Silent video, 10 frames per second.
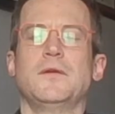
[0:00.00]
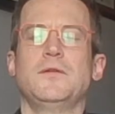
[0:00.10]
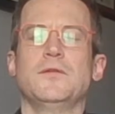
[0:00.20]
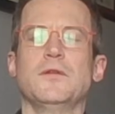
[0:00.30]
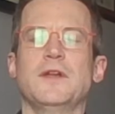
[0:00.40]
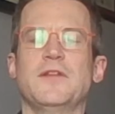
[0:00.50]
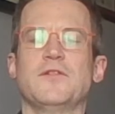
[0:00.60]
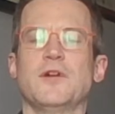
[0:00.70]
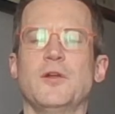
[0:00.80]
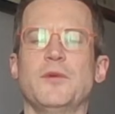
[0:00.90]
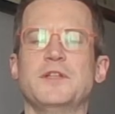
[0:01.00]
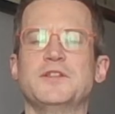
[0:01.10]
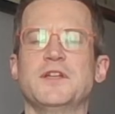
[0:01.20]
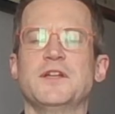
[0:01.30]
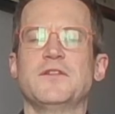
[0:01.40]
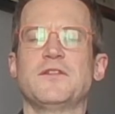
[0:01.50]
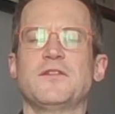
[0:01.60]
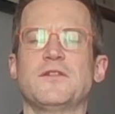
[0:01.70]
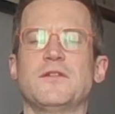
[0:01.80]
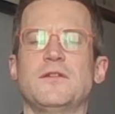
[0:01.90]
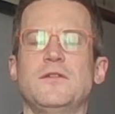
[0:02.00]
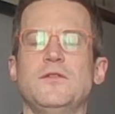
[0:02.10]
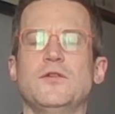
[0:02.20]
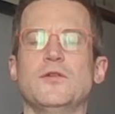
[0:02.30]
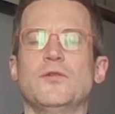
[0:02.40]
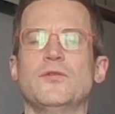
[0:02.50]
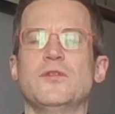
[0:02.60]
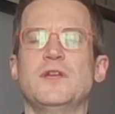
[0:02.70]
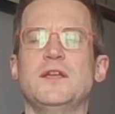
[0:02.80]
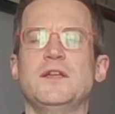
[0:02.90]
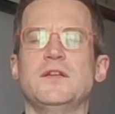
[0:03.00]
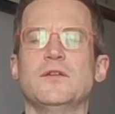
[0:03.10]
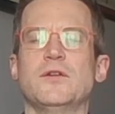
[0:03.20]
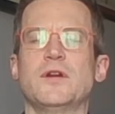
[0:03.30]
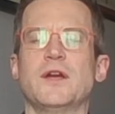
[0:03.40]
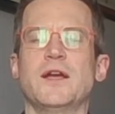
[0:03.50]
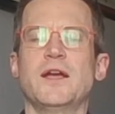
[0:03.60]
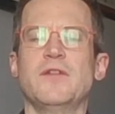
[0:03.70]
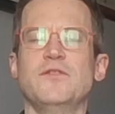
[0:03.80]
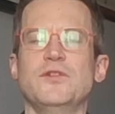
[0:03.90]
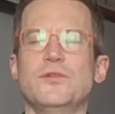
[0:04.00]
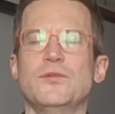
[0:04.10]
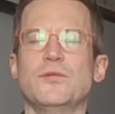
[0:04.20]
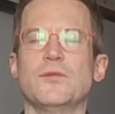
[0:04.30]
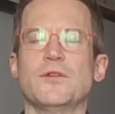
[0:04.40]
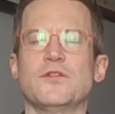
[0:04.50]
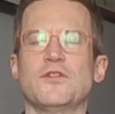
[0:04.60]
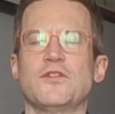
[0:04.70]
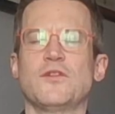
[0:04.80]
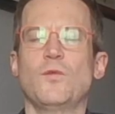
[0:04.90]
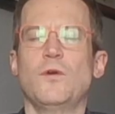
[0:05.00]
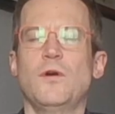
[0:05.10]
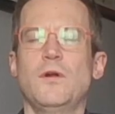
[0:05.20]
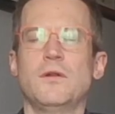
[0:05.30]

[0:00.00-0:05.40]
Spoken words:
Your legs are held by chains. You can only look ahead of you where there's just a wall.